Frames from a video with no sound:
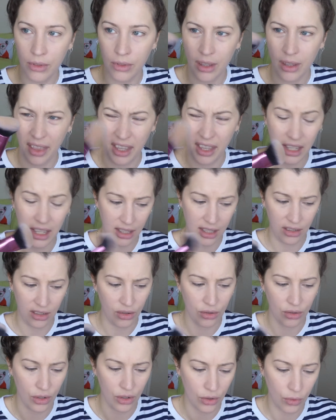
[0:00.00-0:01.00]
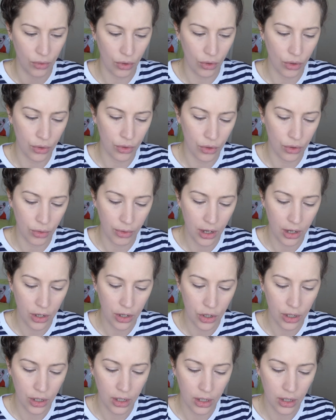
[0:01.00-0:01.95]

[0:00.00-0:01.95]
I think it is just called a contour brush.